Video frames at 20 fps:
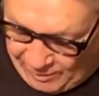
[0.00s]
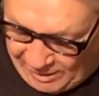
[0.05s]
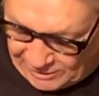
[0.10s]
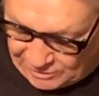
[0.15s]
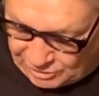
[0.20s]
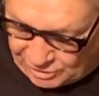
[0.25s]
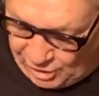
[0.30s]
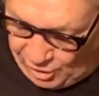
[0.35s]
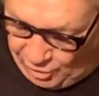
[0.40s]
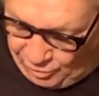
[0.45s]

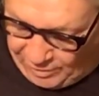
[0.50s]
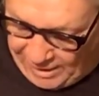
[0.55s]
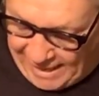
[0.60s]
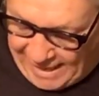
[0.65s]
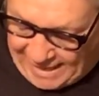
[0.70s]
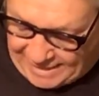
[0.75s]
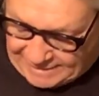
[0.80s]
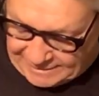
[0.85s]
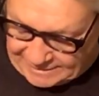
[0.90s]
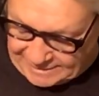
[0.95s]
so
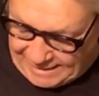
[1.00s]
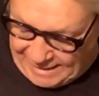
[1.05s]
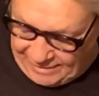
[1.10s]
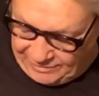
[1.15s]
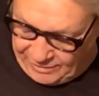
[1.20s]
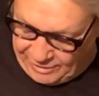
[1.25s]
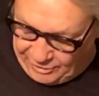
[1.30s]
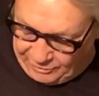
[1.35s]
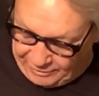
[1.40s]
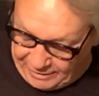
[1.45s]
that is that
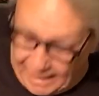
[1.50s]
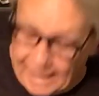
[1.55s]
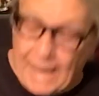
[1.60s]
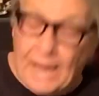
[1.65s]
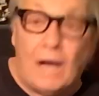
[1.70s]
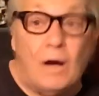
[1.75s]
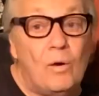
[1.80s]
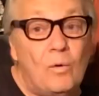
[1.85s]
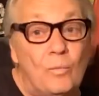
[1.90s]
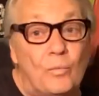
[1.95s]
there.
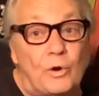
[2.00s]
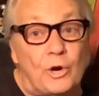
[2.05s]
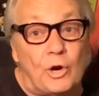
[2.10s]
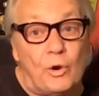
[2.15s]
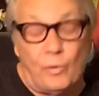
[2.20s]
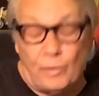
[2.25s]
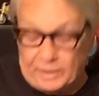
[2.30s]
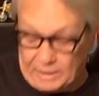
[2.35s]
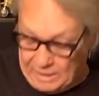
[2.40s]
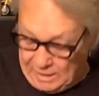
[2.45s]
Now we're
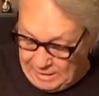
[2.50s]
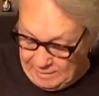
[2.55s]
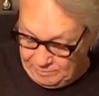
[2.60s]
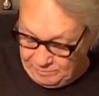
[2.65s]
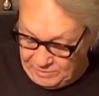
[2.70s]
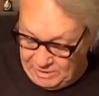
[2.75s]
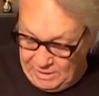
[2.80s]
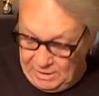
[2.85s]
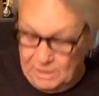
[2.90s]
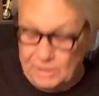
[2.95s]
going up
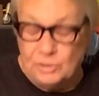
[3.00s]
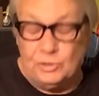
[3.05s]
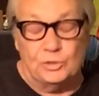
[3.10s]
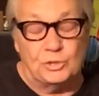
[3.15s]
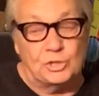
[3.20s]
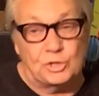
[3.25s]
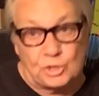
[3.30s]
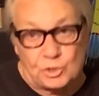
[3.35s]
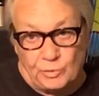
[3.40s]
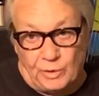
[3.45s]
to
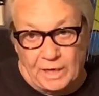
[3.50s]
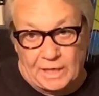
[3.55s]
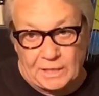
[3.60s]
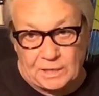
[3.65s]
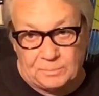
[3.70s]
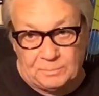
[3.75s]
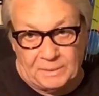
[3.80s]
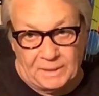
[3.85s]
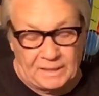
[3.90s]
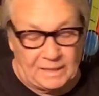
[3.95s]
the
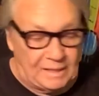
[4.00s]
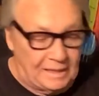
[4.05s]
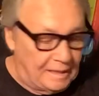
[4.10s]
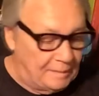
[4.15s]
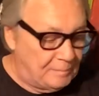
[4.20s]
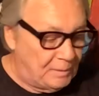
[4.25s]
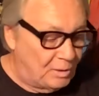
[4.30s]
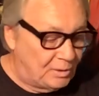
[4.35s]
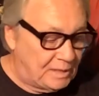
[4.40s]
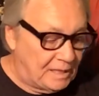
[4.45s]
Strange
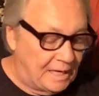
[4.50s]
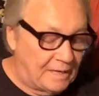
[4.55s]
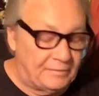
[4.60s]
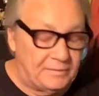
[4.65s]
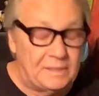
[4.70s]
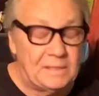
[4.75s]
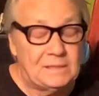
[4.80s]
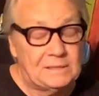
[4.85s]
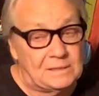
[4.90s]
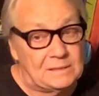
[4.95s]
pickup, okay?
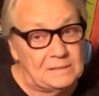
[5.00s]
It's